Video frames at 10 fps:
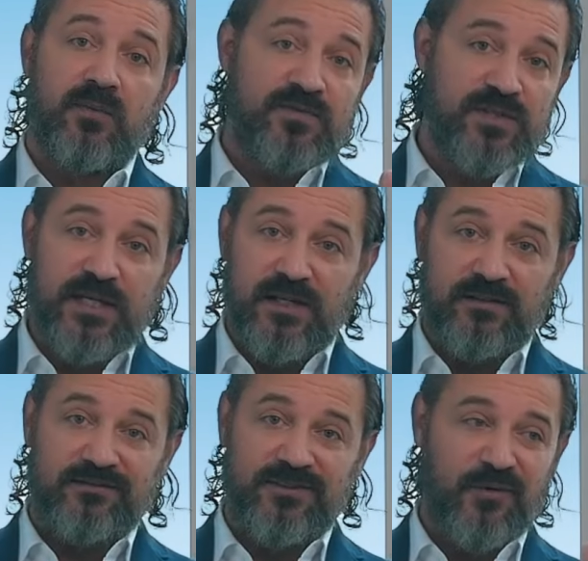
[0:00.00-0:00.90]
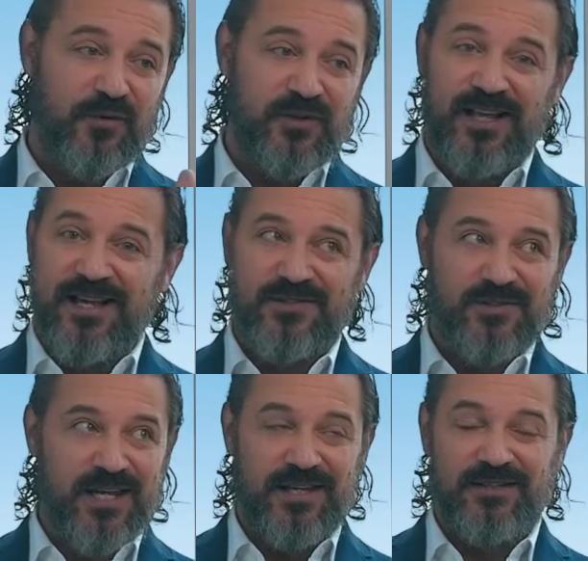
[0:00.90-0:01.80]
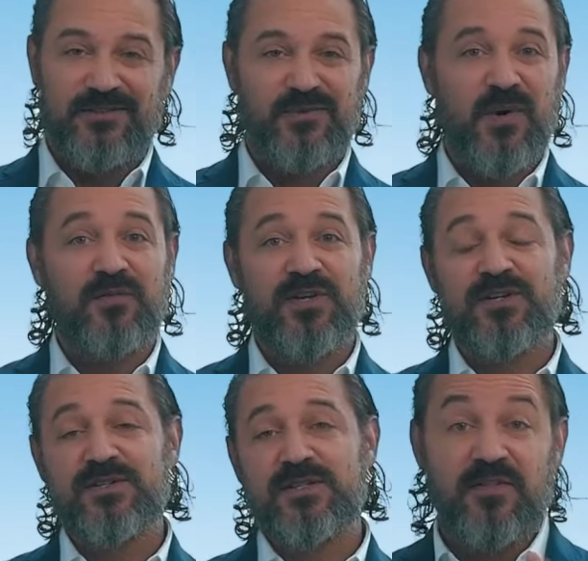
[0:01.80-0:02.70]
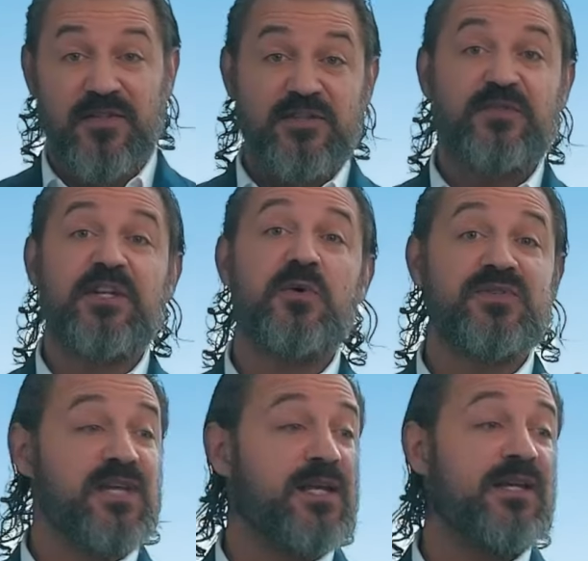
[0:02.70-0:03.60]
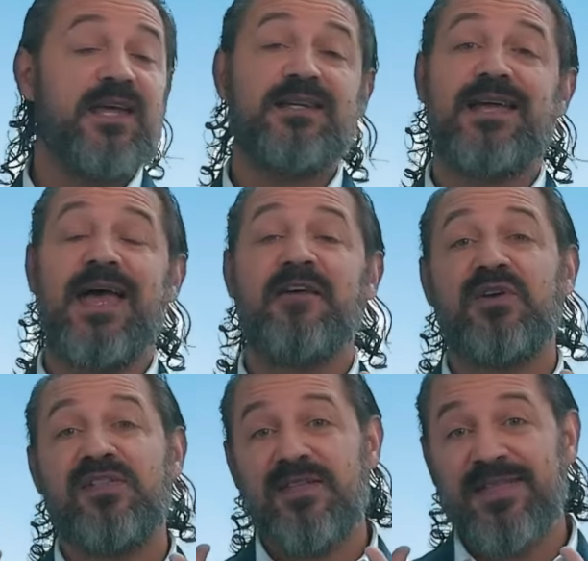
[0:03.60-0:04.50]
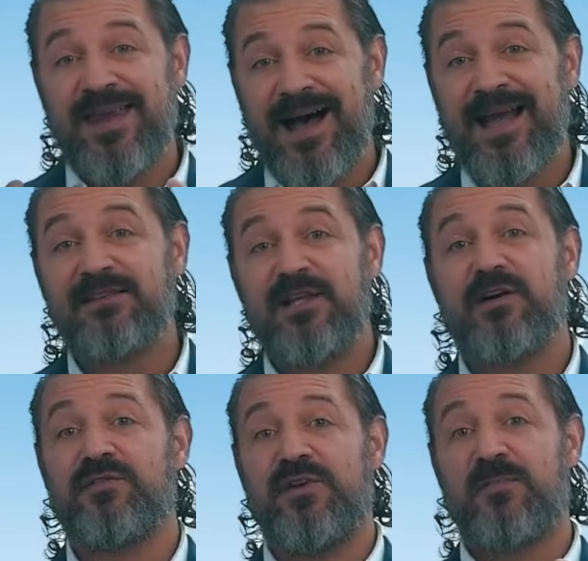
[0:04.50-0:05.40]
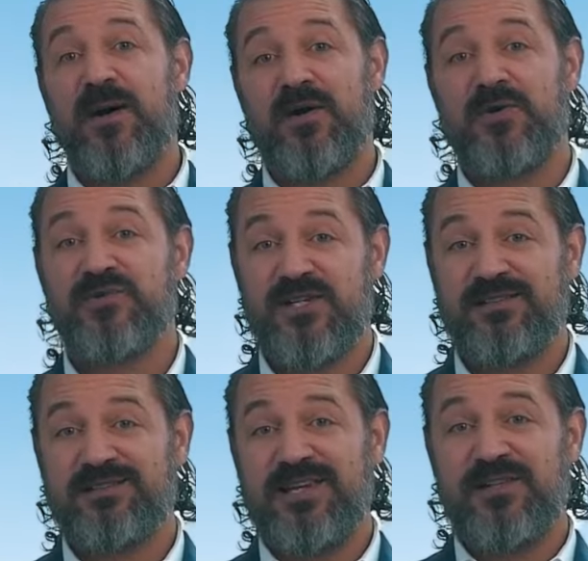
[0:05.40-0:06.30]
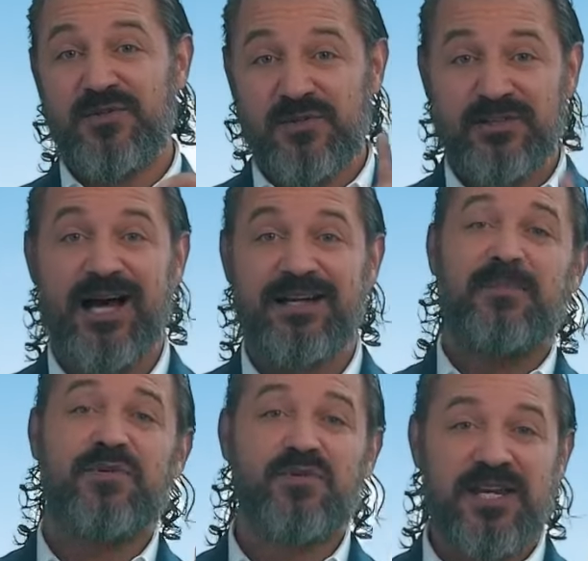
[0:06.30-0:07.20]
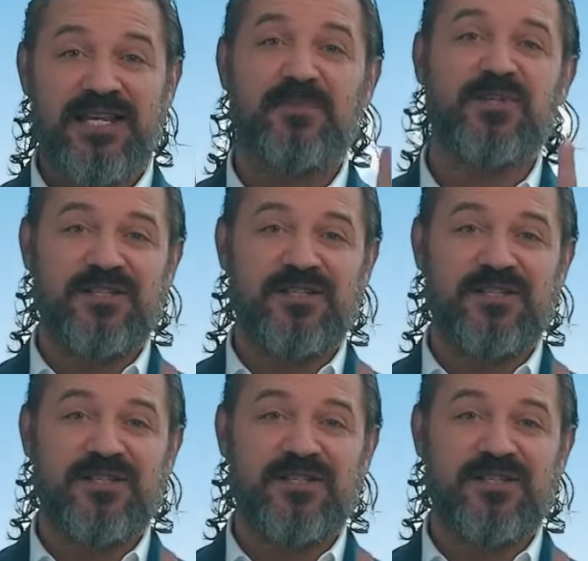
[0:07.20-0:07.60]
we've seen it over the last 10, 12 years. This video is dedicated to everything that I love about hosting. And there's a lot. I'm gonna try to keep it